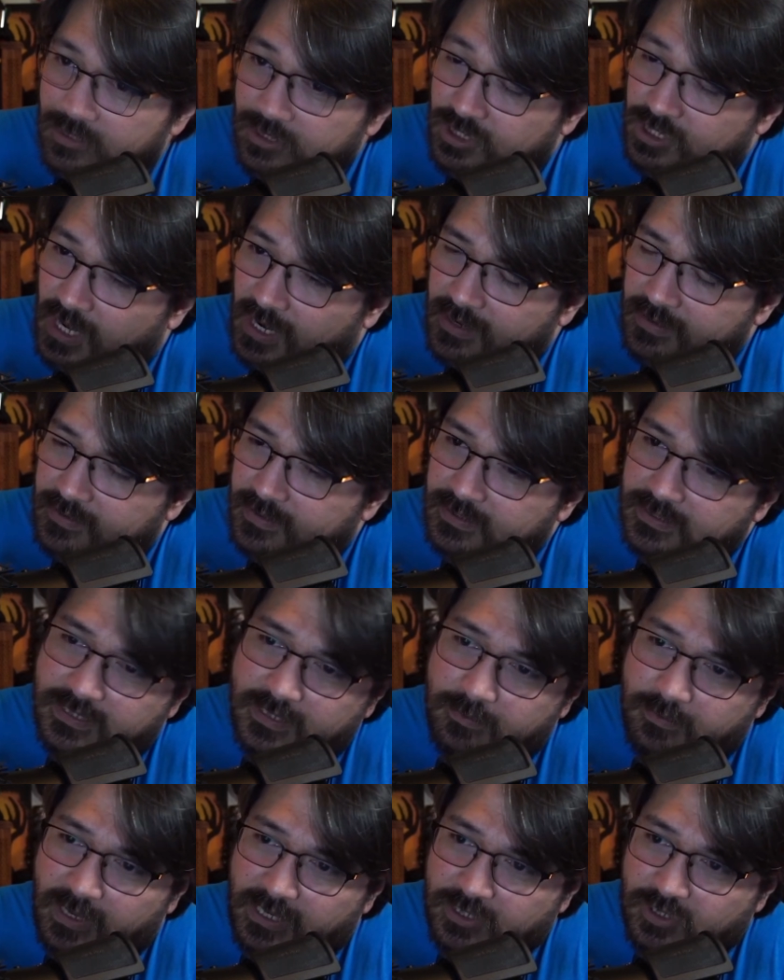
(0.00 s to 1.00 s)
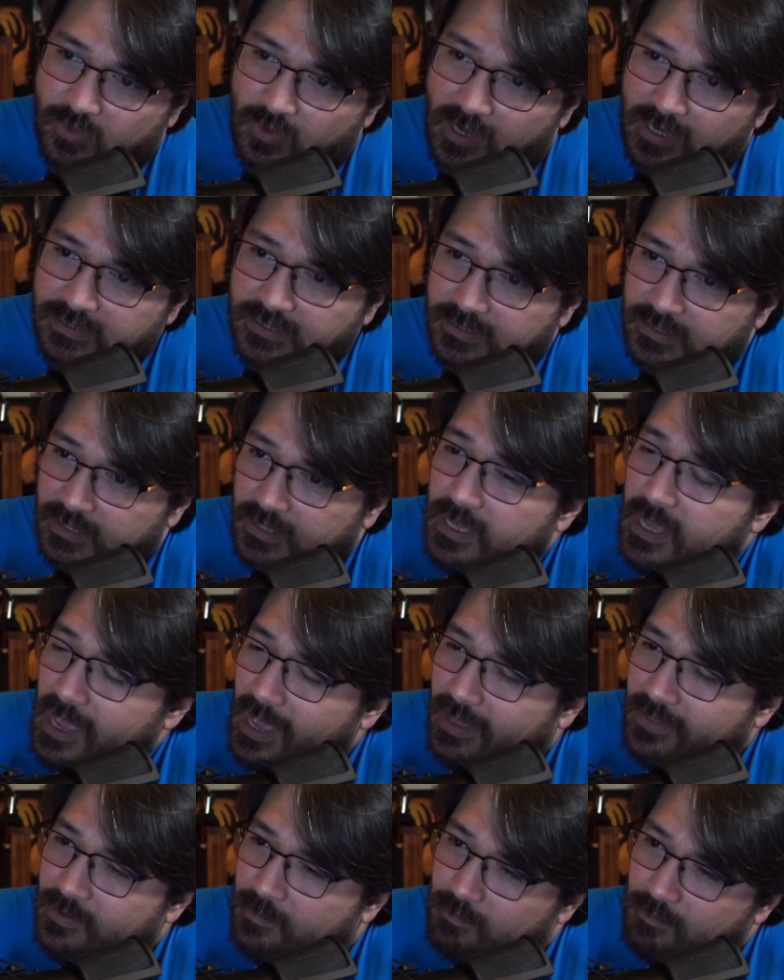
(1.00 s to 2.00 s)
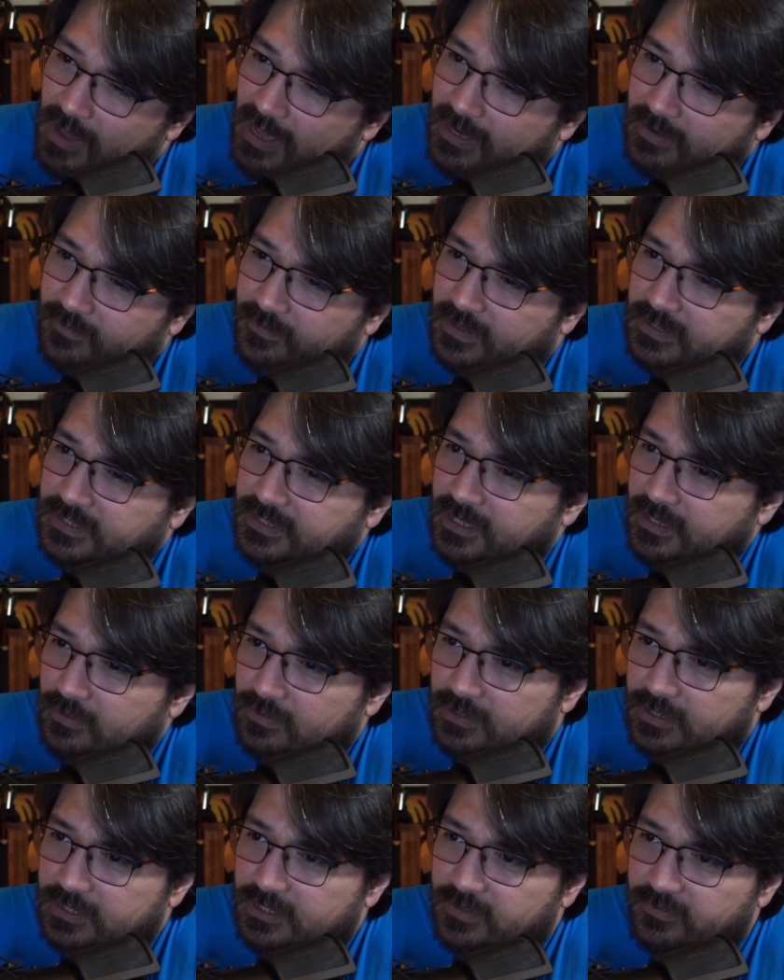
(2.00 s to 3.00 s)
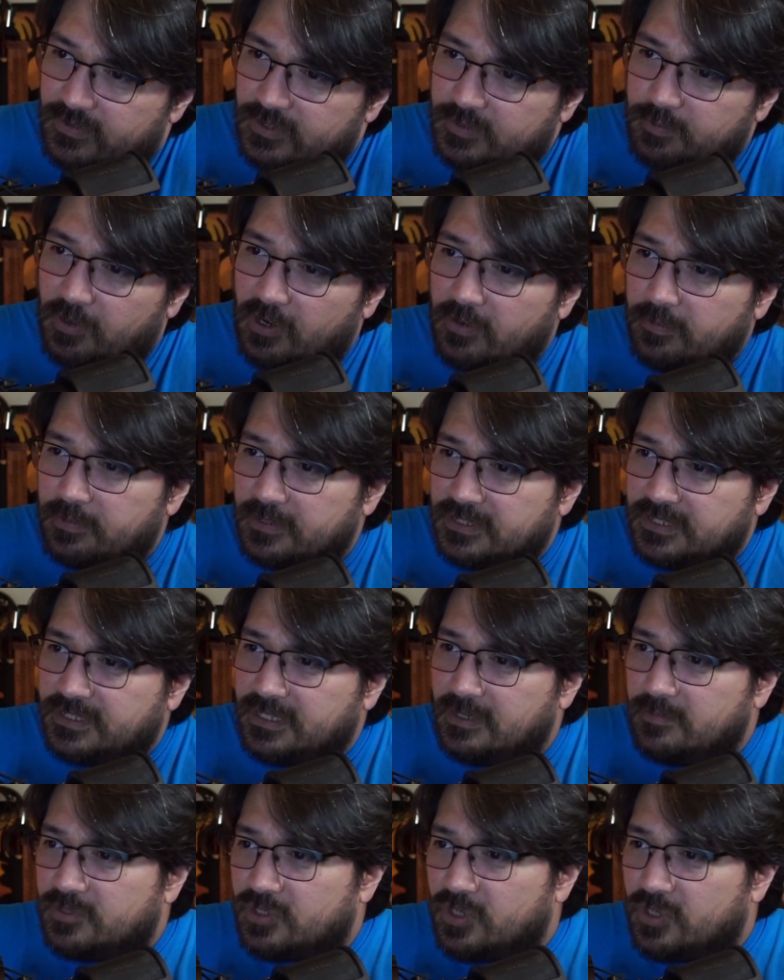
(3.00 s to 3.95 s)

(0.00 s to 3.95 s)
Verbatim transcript: Jonathan's impetuosity and the manifest singleness of his purpose seemed